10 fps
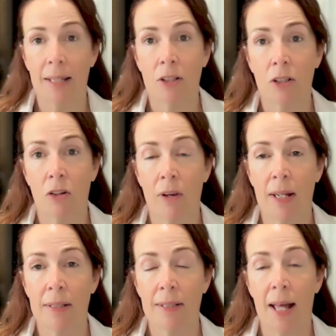It
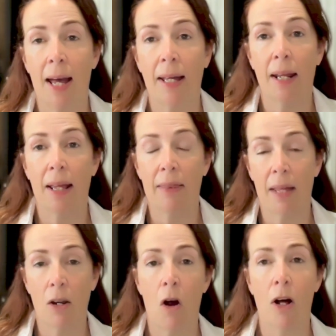creates that, and
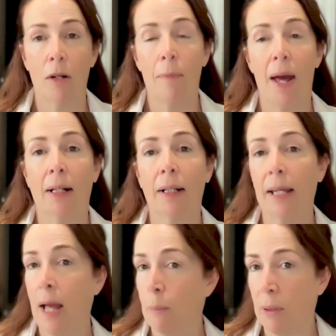then
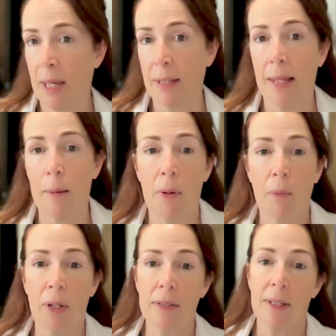automatically I will get that
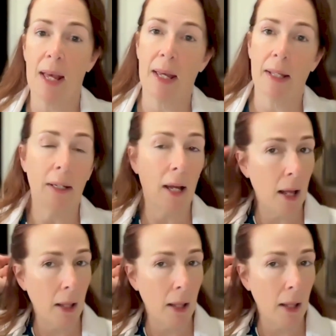bonus. And